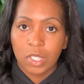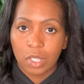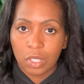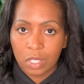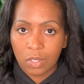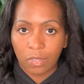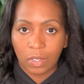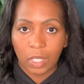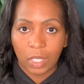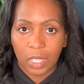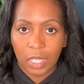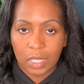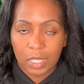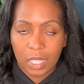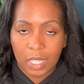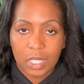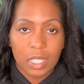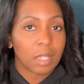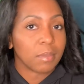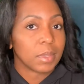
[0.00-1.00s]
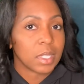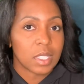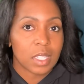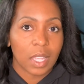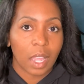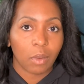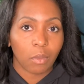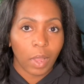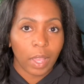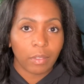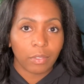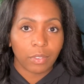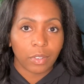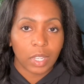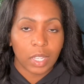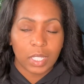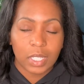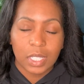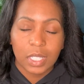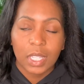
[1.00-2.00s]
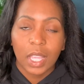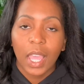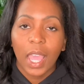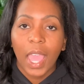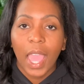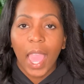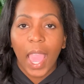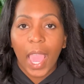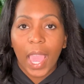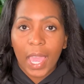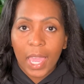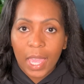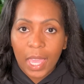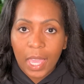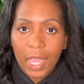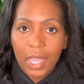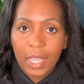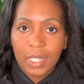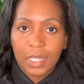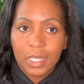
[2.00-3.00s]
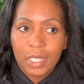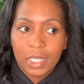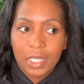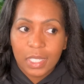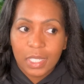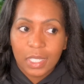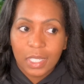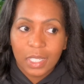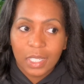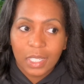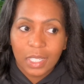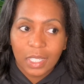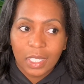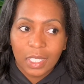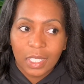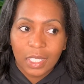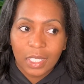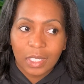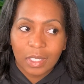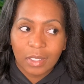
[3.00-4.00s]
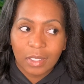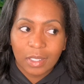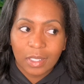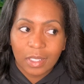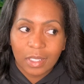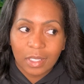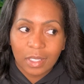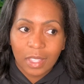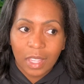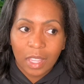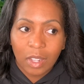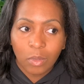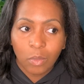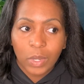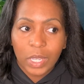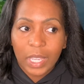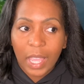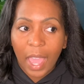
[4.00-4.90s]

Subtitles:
those feelings that something's not right for us, and then